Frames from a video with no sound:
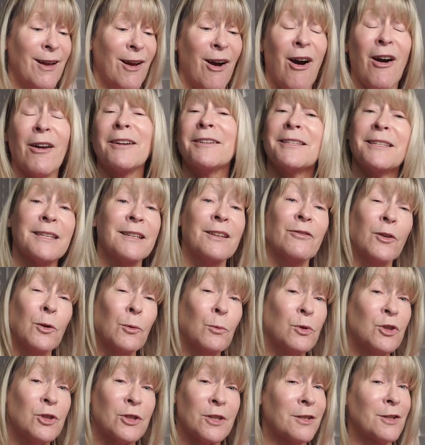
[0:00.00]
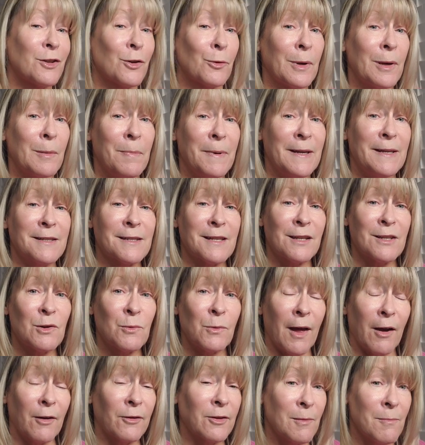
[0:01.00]
Honestly, if it was just 3 pieces
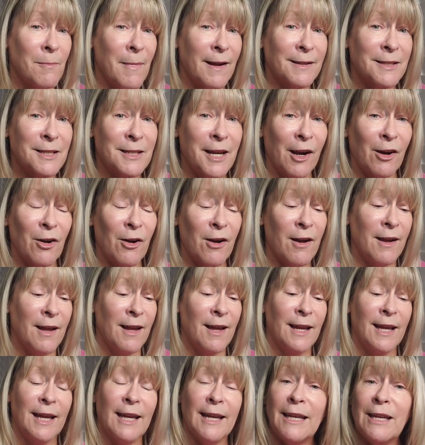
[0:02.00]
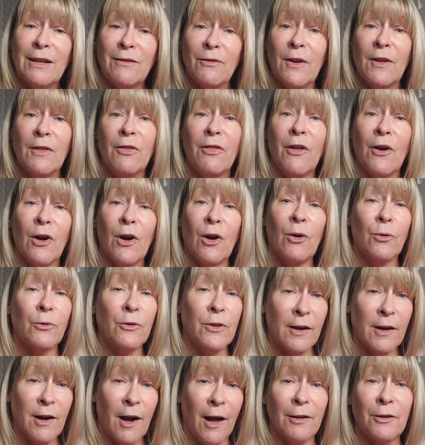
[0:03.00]
without the mascara, even though
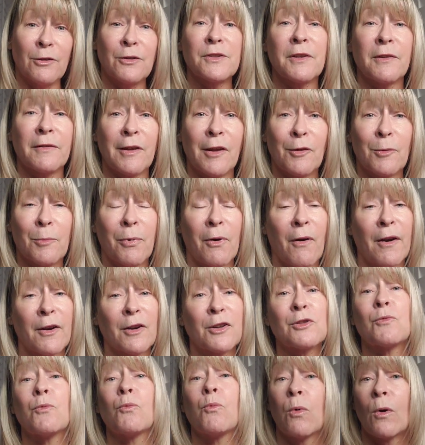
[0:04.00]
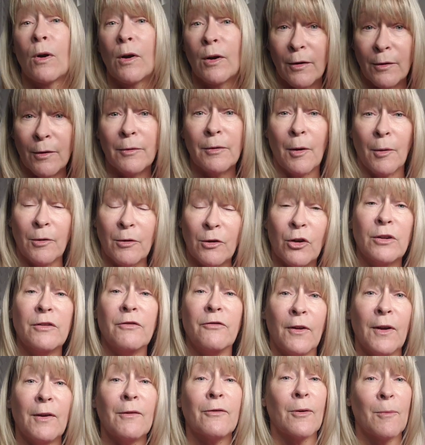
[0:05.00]
the colors of the other products weren't a good
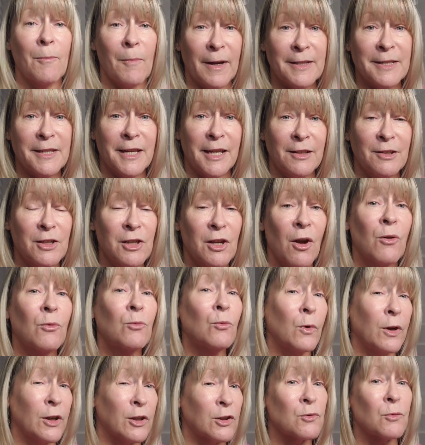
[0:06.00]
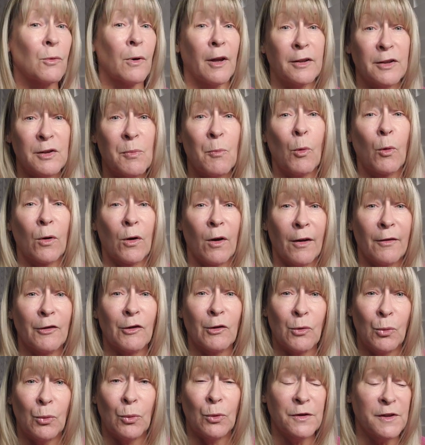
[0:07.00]
fit for my skin tone, which runs more on the
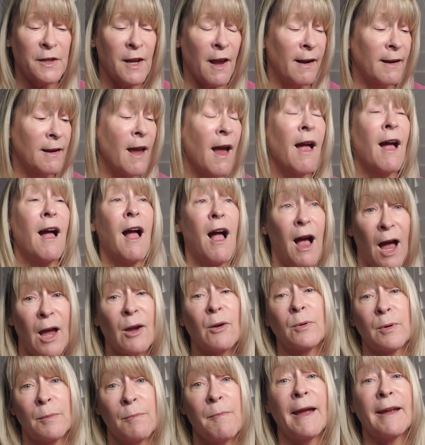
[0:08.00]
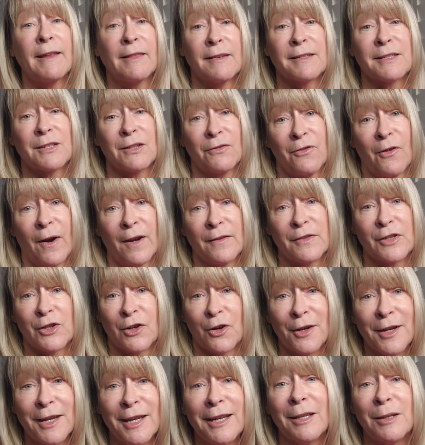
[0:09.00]
cool side, I would make this a
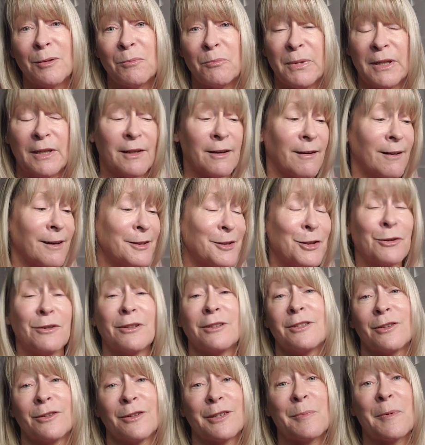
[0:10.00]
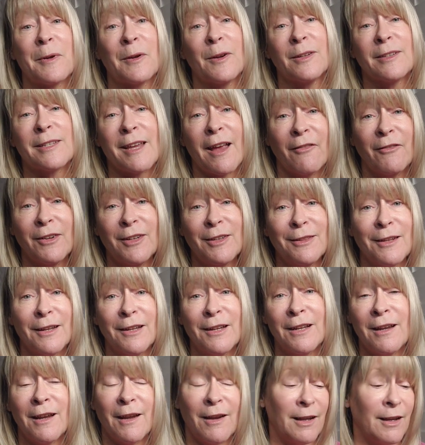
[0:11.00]
5-star kit because you get to experience
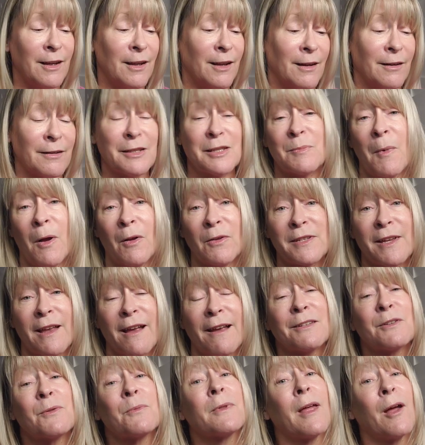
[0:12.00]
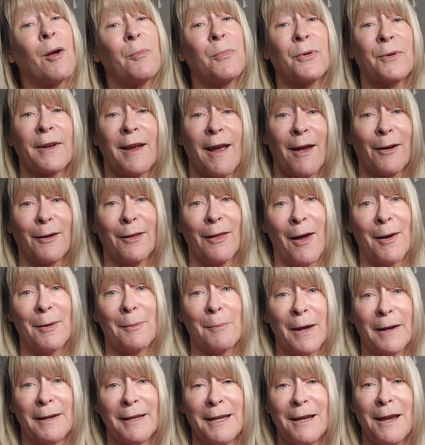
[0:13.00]
everything in a small size without putting out a lot of
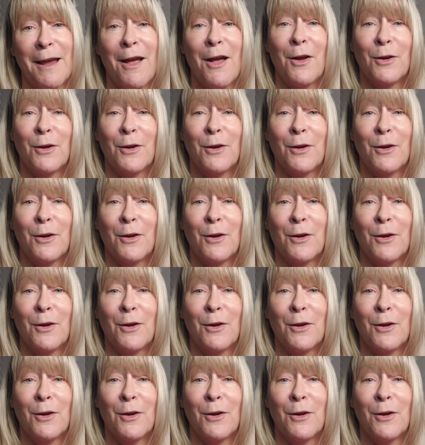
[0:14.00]
money.